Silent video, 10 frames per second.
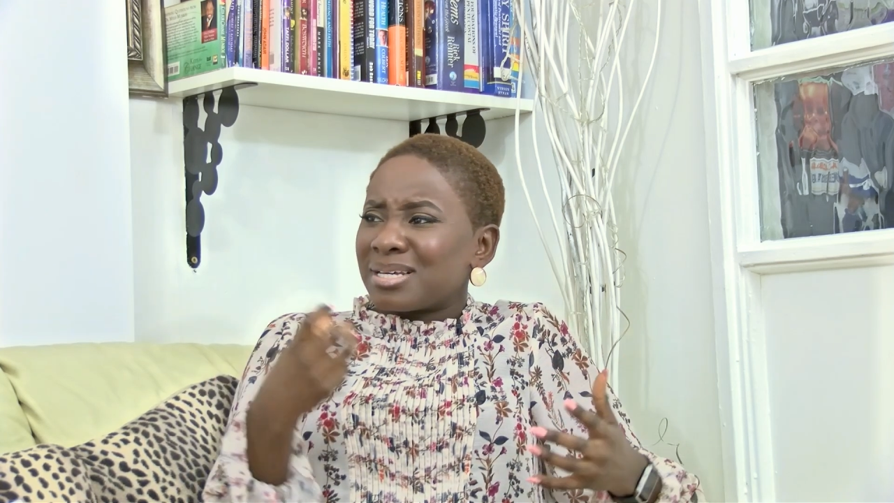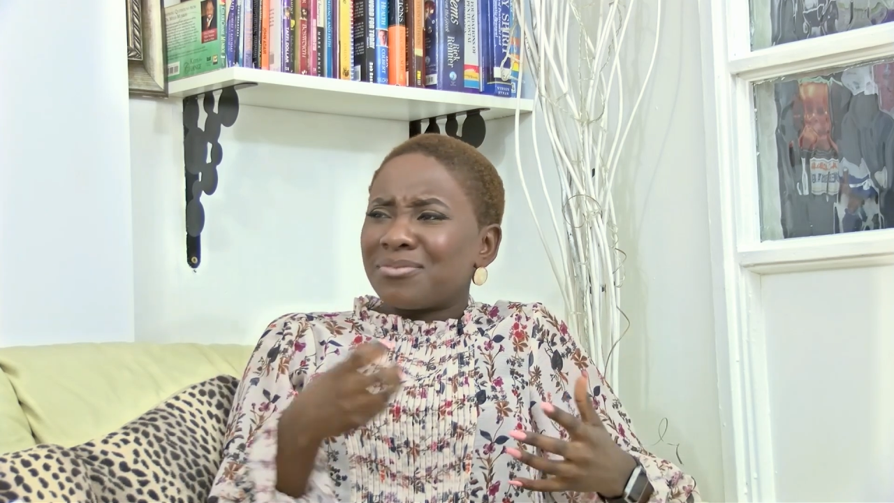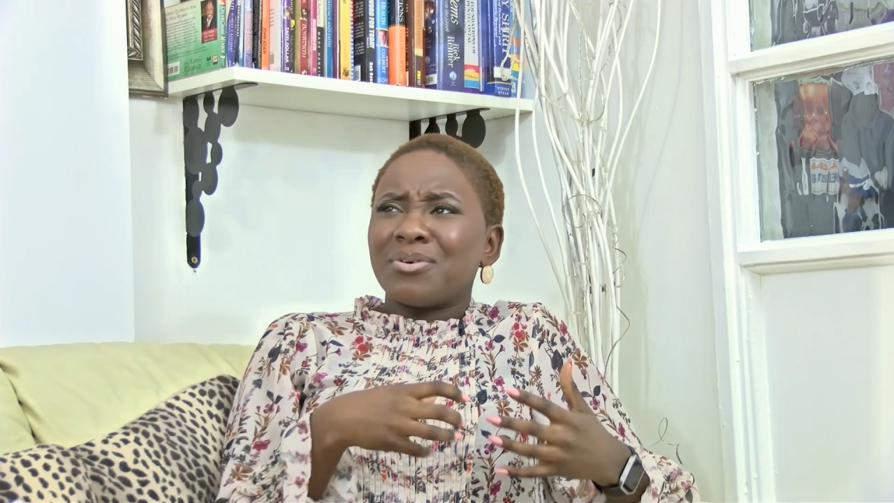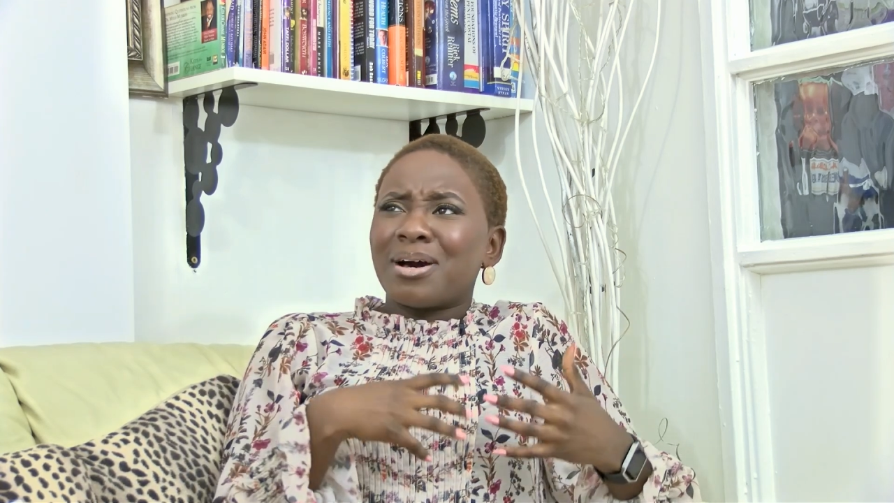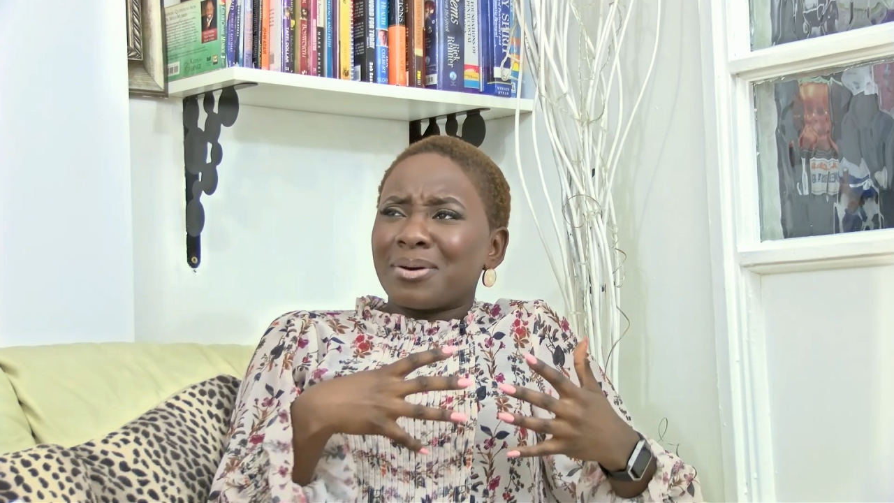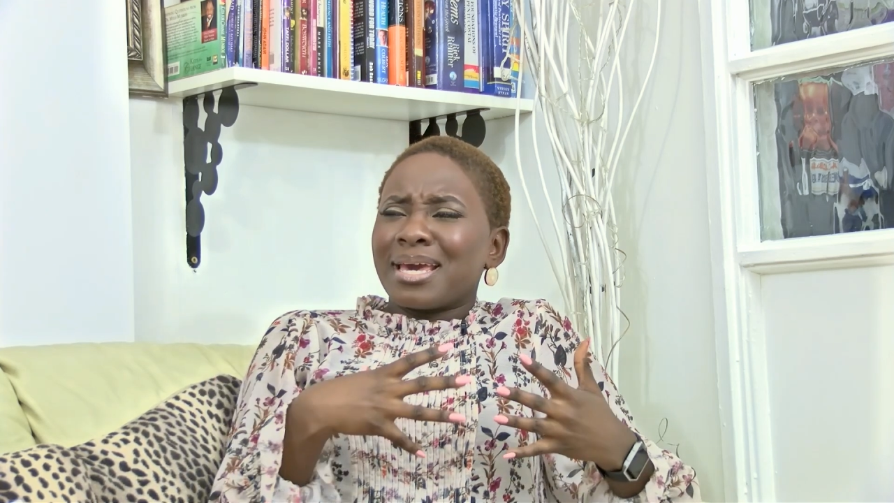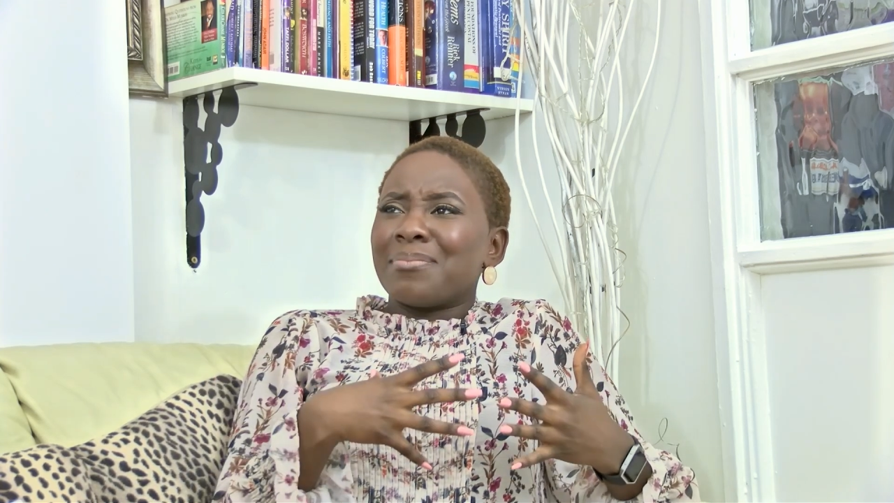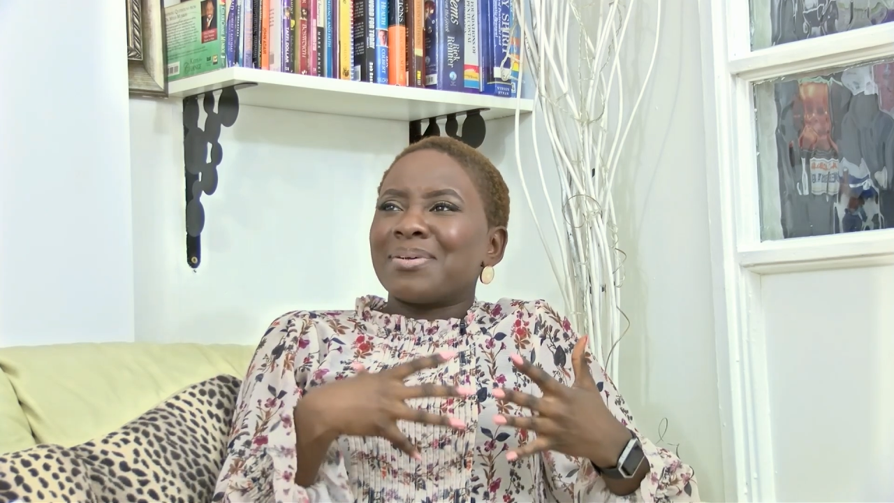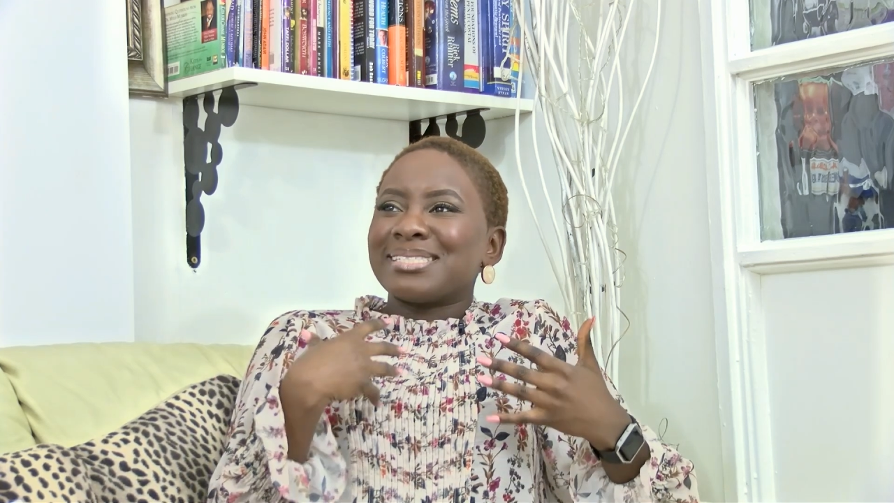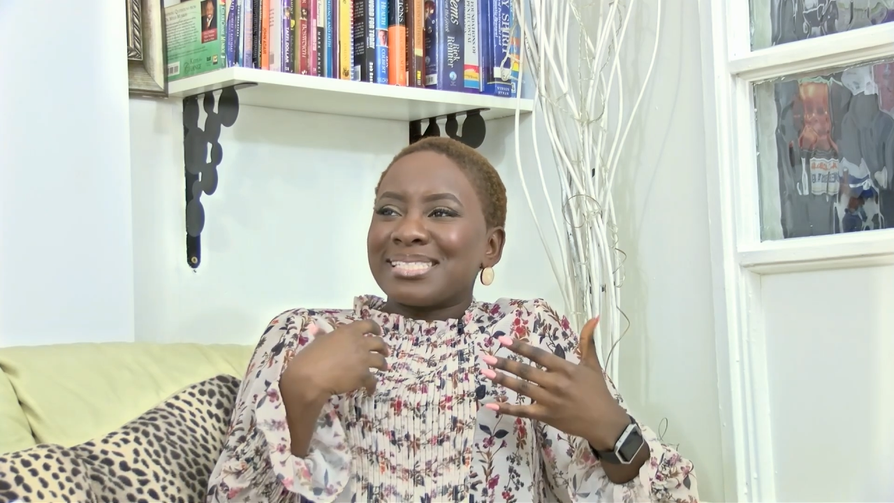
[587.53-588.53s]
So I thought,
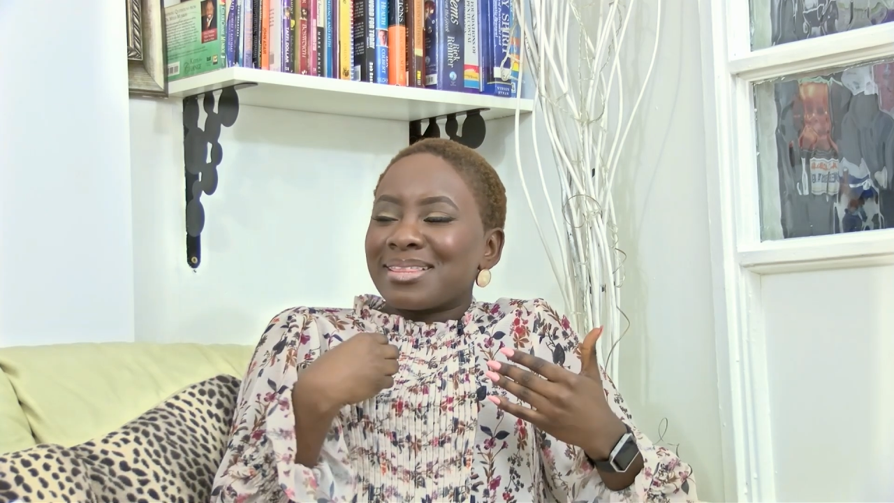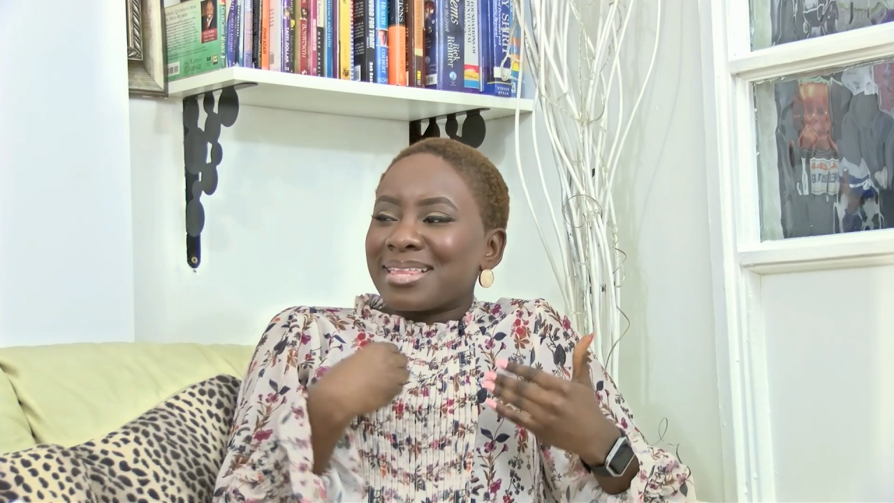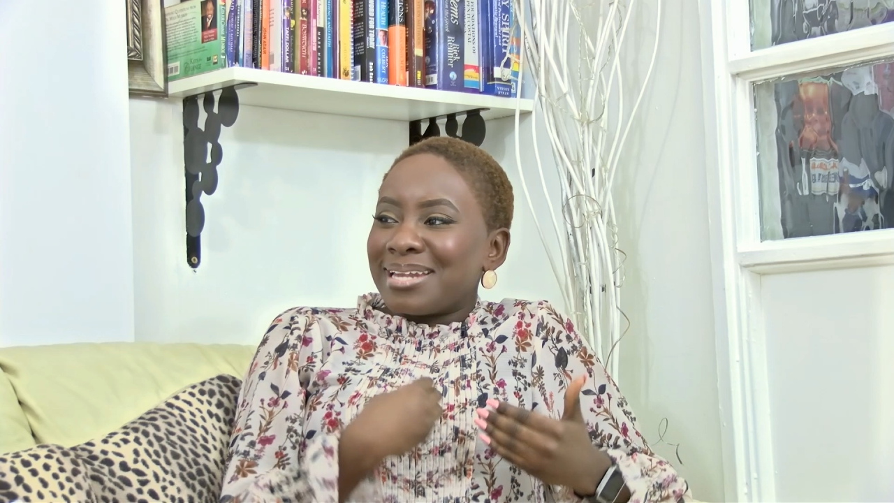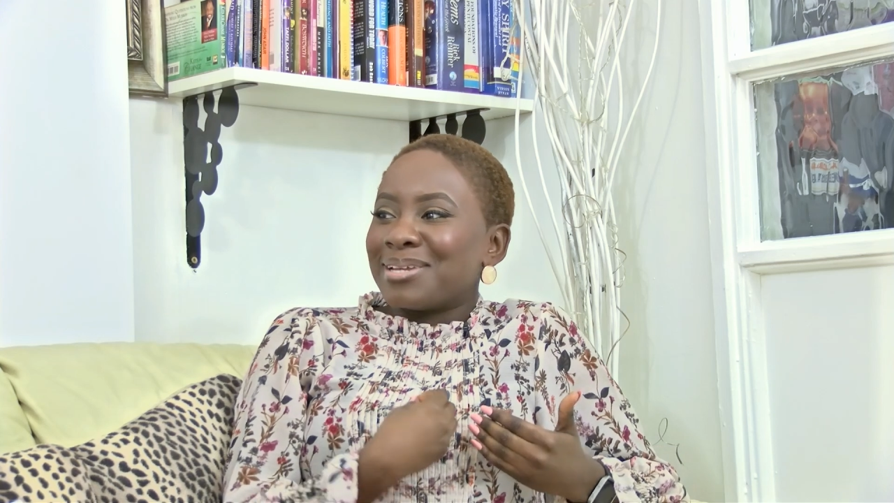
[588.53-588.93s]
okay, but this is something I